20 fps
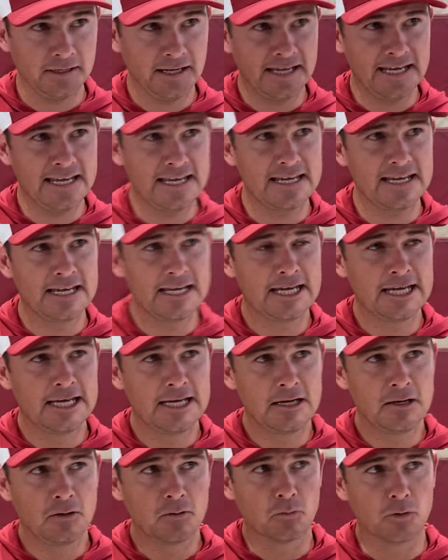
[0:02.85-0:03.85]
He,
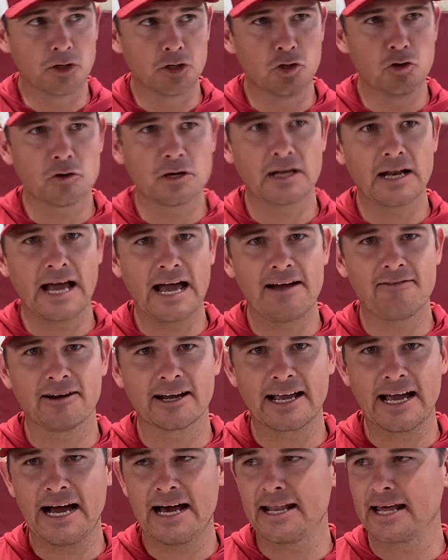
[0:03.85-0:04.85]
when you can have a
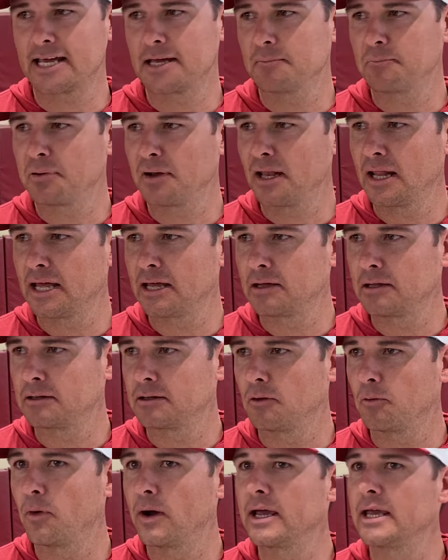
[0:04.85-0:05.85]
guy that can play
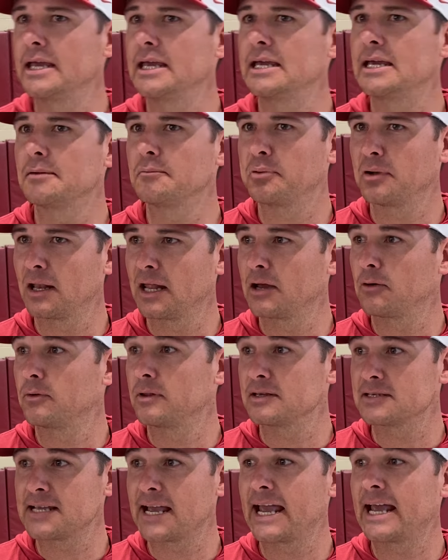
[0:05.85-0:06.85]
the way he can play
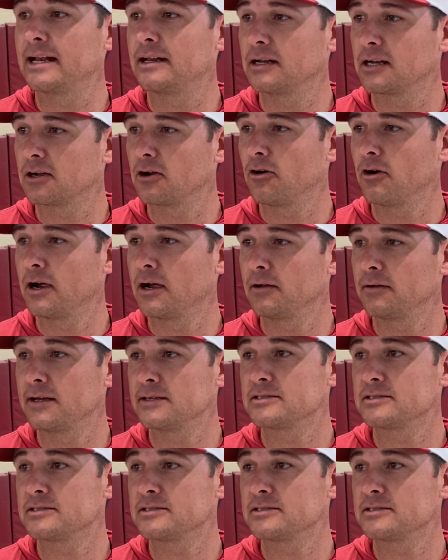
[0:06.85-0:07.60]
with his hand in the ground,